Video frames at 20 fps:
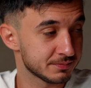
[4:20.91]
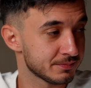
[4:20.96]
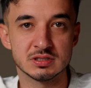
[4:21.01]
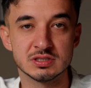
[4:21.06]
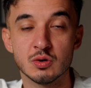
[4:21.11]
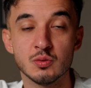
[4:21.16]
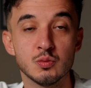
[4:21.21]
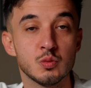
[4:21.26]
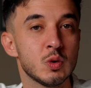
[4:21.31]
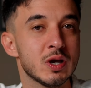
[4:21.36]

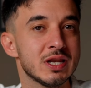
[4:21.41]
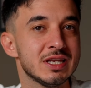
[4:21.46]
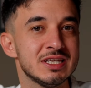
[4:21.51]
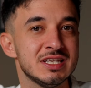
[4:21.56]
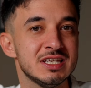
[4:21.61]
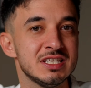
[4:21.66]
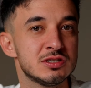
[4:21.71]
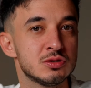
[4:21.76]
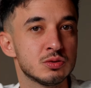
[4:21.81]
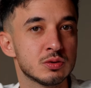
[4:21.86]
So when it
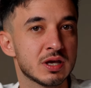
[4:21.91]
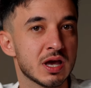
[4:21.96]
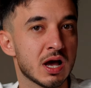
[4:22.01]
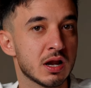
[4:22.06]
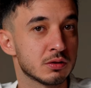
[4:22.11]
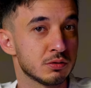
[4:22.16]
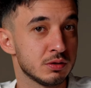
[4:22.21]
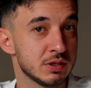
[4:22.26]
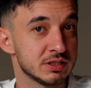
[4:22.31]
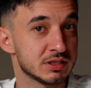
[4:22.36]
needs to
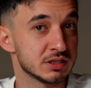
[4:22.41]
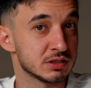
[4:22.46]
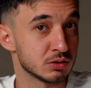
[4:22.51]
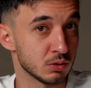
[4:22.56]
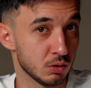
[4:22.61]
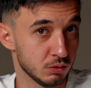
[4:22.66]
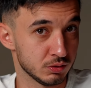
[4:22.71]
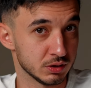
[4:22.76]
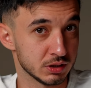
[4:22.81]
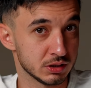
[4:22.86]
calculate a
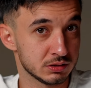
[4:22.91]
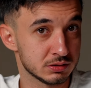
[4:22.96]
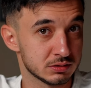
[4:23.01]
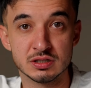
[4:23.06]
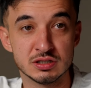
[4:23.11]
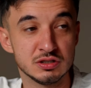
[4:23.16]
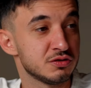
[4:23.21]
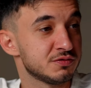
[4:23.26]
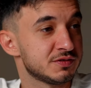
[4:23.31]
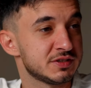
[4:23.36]
total,
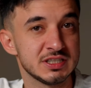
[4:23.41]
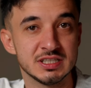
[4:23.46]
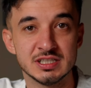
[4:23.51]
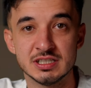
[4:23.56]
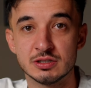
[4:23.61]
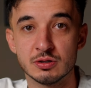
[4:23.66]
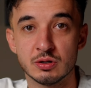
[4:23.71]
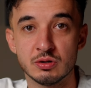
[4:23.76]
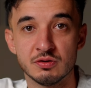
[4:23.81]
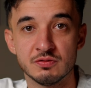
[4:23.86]
you've seen
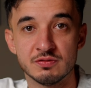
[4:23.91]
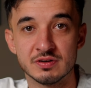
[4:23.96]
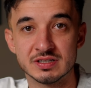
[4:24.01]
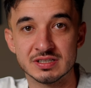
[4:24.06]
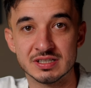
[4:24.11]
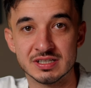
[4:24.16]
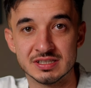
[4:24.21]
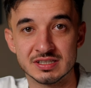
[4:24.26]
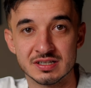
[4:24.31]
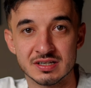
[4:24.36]
it all over
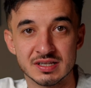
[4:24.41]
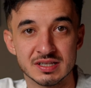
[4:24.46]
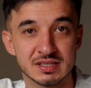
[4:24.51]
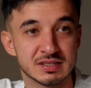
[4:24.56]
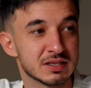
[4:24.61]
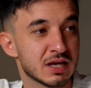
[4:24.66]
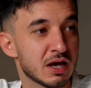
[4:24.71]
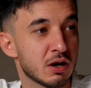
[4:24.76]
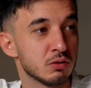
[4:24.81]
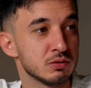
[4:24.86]
the internet
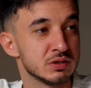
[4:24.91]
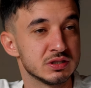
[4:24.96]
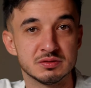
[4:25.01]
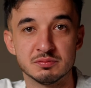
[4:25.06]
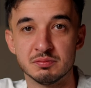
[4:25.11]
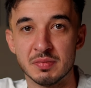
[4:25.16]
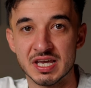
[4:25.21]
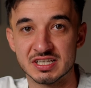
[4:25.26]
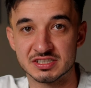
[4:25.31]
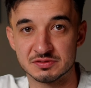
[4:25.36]
how it
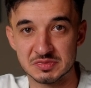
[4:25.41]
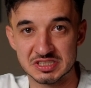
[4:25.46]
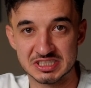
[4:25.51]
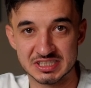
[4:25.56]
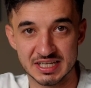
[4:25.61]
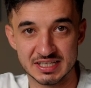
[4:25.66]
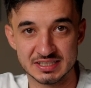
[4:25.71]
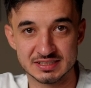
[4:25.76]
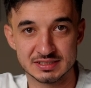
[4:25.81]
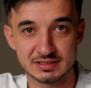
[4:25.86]
makes
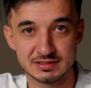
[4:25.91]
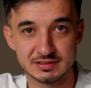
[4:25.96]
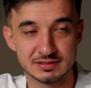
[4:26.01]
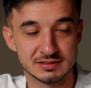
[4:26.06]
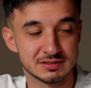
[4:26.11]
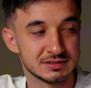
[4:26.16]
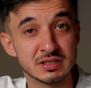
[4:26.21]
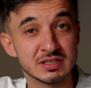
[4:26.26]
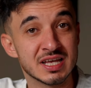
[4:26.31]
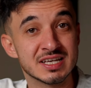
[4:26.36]
mistakes.
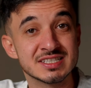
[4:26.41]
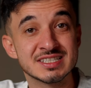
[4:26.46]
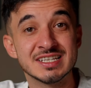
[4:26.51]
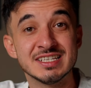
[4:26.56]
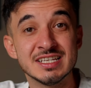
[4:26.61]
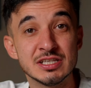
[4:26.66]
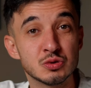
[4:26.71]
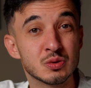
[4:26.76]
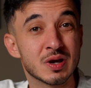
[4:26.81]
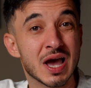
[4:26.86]
It doesn't
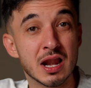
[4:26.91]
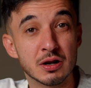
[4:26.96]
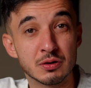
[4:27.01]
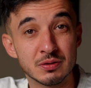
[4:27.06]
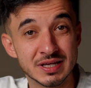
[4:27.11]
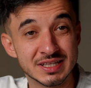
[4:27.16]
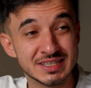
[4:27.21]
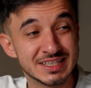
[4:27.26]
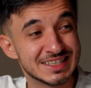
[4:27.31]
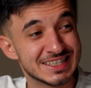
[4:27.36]
need to
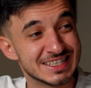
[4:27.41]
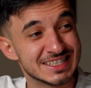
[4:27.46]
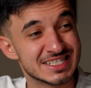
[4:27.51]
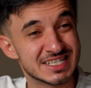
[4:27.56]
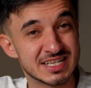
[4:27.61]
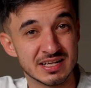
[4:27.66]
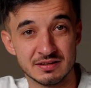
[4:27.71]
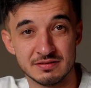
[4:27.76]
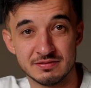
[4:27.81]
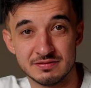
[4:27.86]
calculate it
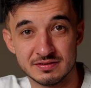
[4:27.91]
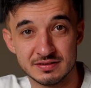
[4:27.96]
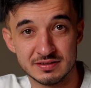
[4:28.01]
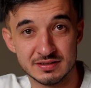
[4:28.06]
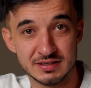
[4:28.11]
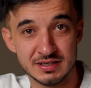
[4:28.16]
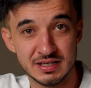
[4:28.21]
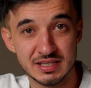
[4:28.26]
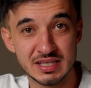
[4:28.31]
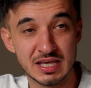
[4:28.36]
itself,
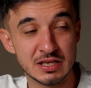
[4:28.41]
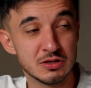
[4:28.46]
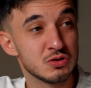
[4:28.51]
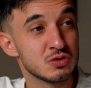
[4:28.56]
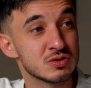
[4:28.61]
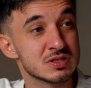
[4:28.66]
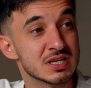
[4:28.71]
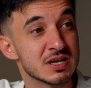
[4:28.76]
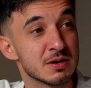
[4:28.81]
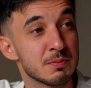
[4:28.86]
it can
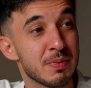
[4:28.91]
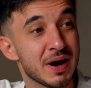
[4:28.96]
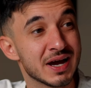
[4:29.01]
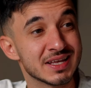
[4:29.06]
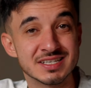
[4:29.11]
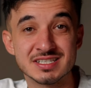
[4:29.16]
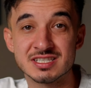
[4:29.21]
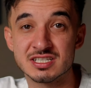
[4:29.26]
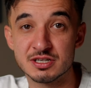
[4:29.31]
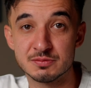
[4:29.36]
use a
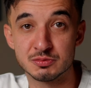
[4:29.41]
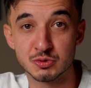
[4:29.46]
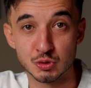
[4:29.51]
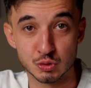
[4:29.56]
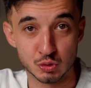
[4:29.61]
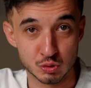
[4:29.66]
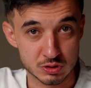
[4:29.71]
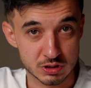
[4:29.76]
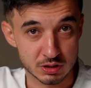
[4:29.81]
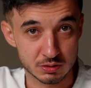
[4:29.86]
Python script to
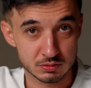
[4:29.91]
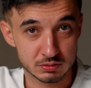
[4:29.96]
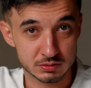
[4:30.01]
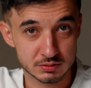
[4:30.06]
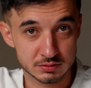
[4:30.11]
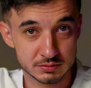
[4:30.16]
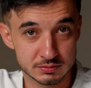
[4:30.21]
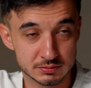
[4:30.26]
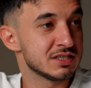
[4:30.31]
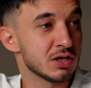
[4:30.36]
do so.
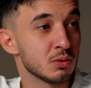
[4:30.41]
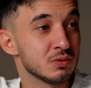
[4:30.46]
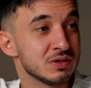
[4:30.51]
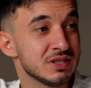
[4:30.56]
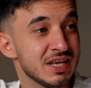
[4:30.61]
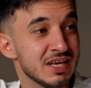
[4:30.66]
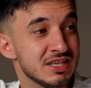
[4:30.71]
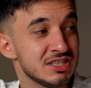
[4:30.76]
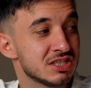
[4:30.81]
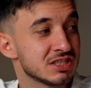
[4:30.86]
So
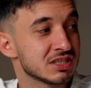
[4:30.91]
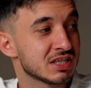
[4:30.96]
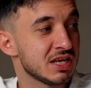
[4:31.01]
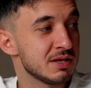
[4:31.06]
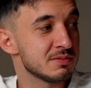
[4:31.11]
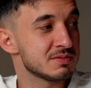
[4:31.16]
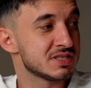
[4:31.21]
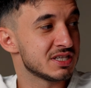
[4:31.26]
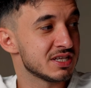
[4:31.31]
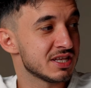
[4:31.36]
the agent
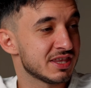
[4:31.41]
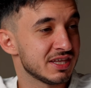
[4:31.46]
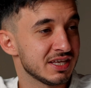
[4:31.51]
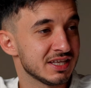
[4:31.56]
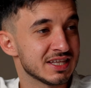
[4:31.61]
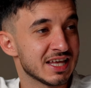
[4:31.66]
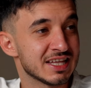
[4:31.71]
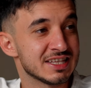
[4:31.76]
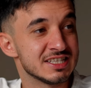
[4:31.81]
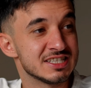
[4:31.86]
keeps the thing
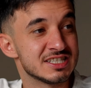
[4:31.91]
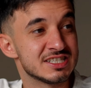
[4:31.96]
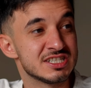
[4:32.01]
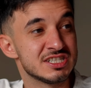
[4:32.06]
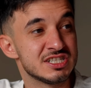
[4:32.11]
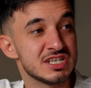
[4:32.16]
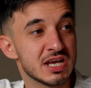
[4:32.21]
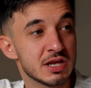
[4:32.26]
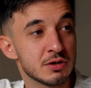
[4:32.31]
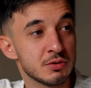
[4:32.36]
that it's
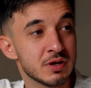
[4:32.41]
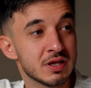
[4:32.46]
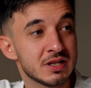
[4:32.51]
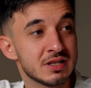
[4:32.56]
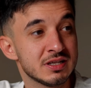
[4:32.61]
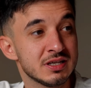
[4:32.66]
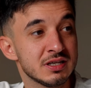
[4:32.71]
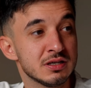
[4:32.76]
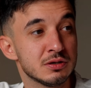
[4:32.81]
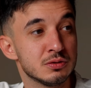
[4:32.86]

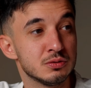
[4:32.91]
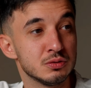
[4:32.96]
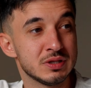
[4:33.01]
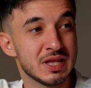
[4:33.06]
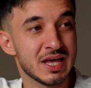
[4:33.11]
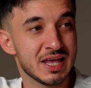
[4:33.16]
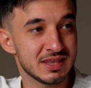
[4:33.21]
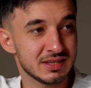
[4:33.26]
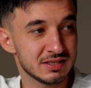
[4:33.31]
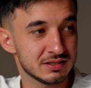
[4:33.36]
genuinely good
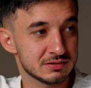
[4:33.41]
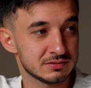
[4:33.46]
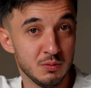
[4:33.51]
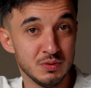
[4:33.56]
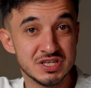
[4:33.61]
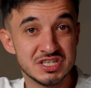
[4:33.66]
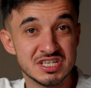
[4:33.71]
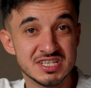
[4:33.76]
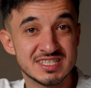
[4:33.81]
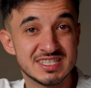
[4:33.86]
at,
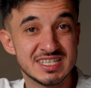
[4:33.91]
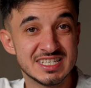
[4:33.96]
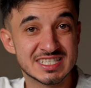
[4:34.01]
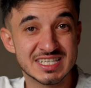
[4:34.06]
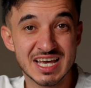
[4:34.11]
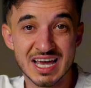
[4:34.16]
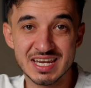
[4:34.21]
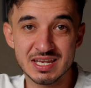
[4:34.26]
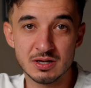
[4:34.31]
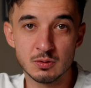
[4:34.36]
which is
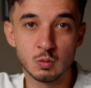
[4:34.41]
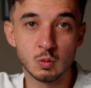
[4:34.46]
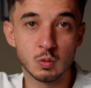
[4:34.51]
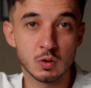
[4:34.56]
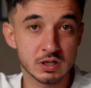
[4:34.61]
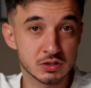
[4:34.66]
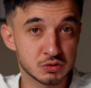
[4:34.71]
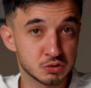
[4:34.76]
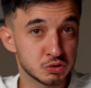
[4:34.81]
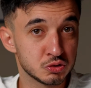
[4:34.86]
deciding
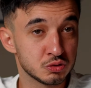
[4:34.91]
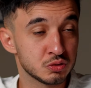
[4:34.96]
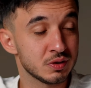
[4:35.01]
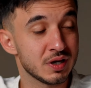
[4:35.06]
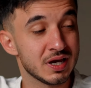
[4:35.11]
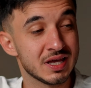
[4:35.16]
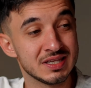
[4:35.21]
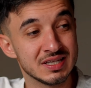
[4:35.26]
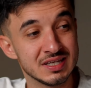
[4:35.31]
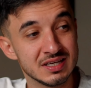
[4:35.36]
what to do
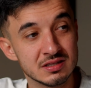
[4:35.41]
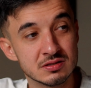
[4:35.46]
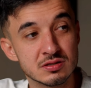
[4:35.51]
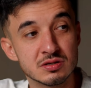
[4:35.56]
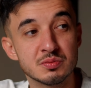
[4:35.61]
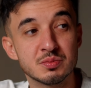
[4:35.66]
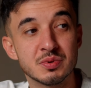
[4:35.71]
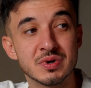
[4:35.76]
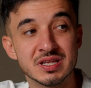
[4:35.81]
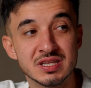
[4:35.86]
and
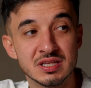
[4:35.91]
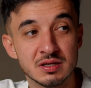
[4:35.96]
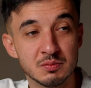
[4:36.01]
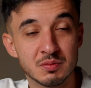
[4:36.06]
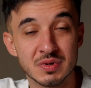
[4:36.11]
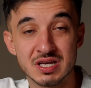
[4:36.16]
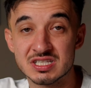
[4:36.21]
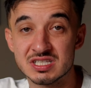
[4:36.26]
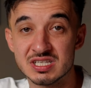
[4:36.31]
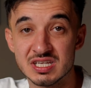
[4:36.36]
interpreting
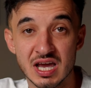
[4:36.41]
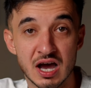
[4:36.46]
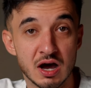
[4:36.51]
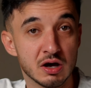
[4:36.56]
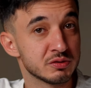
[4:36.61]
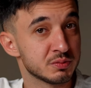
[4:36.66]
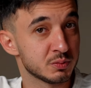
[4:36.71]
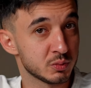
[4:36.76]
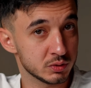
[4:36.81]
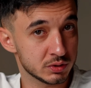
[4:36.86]
messy
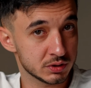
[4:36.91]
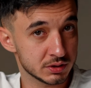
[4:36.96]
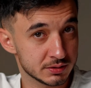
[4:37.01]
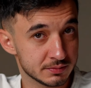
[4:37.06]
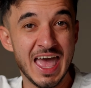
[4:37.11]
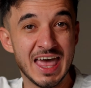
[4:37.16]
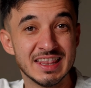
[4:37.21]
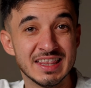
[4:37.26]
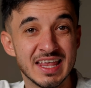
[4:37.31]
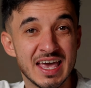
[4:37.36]
output,
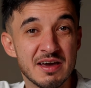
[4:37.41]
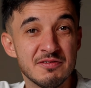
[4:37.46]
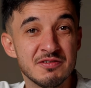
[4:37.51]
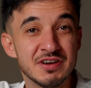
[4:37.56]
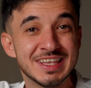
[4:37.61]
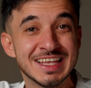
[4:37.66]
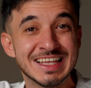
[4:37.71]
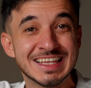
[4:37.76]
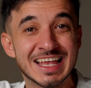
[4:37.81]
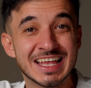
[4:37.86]
and
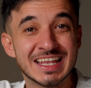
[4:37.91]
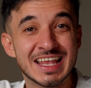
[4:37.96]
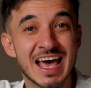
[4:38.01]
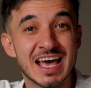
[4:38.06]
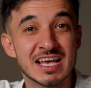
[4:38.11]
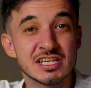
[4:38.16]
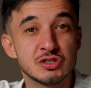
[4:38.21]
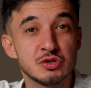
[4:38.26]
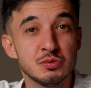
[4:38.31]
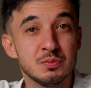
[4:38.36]
everything that
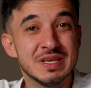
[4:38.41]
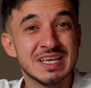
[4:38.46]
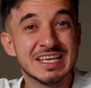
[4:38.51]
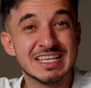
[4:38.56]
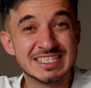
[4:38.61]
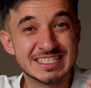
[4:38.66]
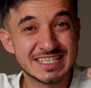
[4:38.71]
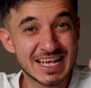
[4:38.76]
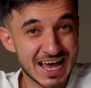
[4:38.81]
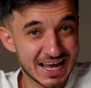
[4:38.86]
has to be
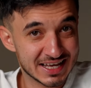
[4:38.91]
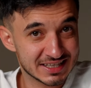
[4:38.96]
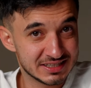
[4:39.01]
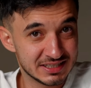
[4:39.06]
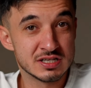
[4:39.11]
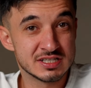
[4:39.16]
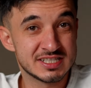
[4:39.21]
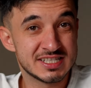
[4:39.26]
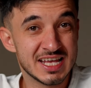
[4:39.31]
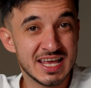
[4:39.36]

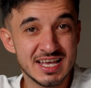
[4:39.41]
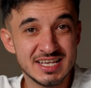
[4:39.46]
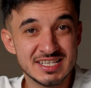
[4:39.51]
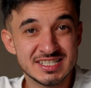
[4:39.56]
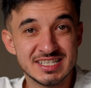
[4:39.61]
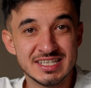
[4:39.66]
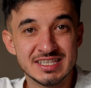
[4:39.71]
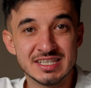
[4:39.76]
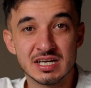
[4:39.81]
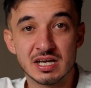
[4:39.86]
exact
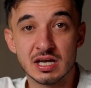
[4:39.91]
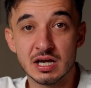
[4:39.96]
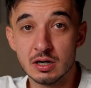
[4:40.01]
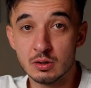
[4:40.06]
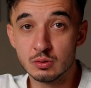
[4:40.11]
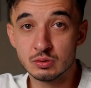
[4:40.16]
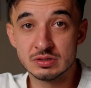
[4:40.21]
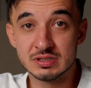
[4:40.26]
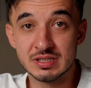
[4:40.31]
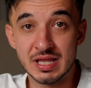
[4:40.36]
stays in the
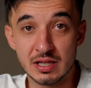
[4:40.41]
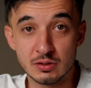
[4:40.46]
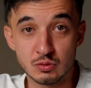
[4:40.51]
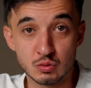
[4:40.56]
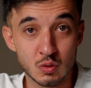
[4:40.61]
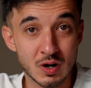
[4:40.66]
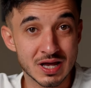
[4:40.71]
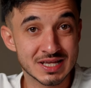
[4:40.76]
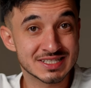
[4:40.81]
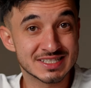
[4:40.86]
code that
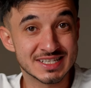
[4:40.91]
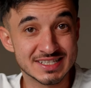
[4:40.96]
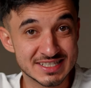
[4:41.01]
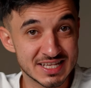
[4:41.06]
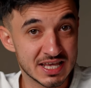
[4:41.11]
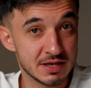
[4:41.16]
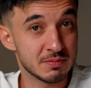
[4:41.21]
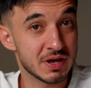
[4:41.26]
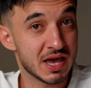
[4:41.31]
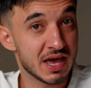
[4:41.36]
runs the
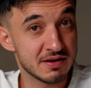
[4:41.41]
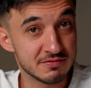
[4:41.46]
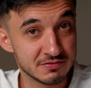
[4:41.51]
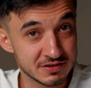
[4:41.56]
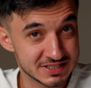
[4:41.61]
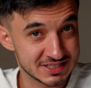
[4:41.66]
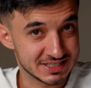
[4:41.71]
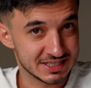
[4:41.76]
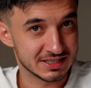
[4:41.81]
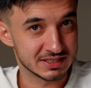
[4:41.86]
same every
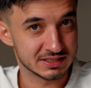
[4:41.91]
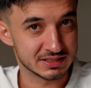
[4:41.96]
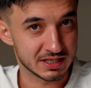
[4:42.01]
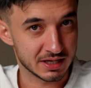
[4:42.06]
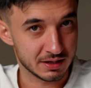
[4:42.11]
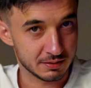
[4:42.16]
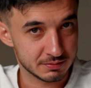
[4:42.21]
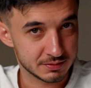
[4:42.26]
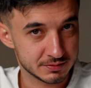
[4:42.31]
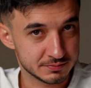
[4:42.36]
single time.